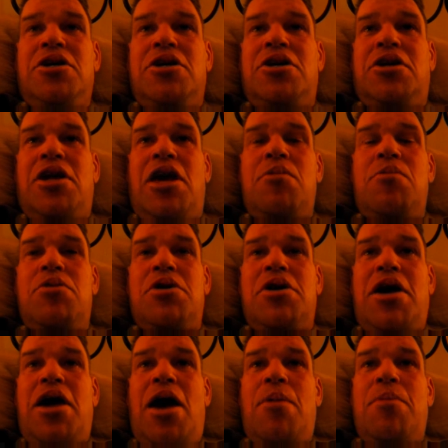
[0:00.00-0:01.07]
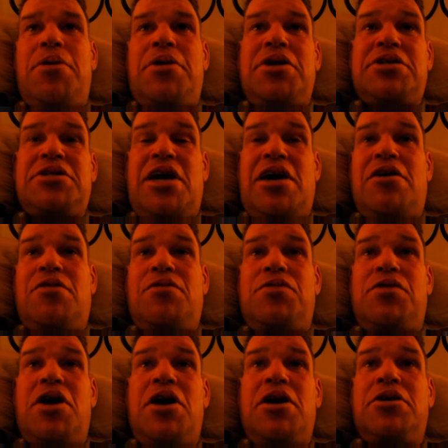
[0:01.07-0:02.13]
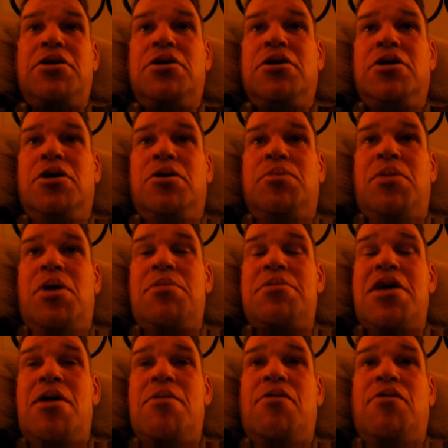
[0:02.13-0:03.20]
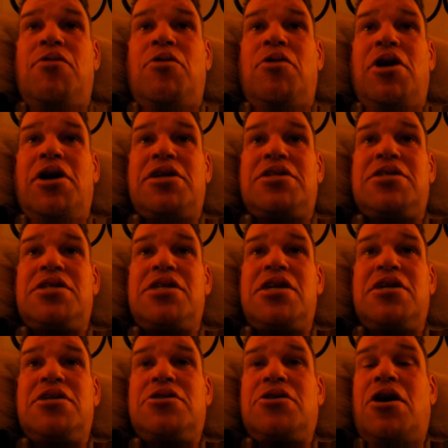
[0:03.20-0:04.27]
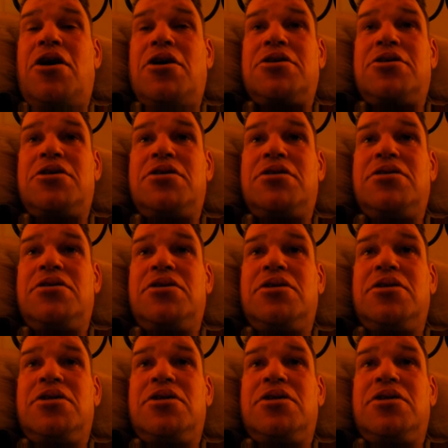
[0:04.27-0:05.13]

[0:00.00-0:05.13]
You know, that wouldn't happen unless I have a friend maybe the day before I can see and talk to.